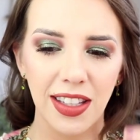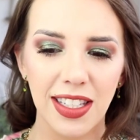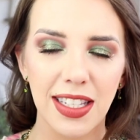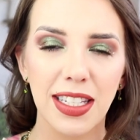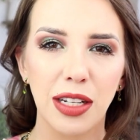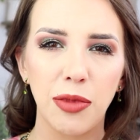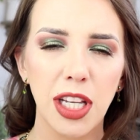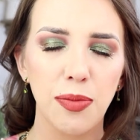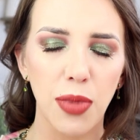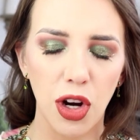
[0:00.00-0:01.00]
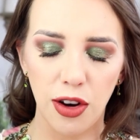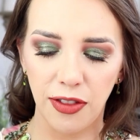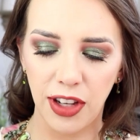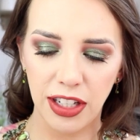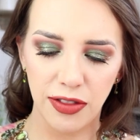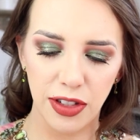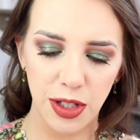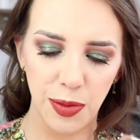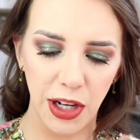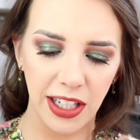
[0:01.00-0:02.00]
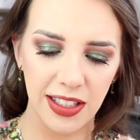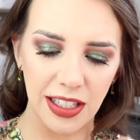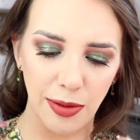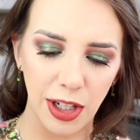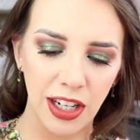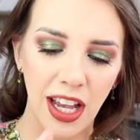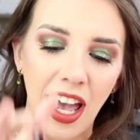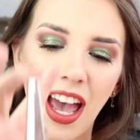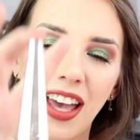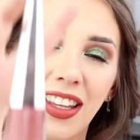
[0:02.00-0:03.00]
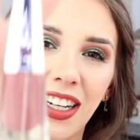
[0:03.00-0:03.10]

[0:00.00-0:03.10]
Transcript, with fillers: this is going to be perfect for spring and summer. And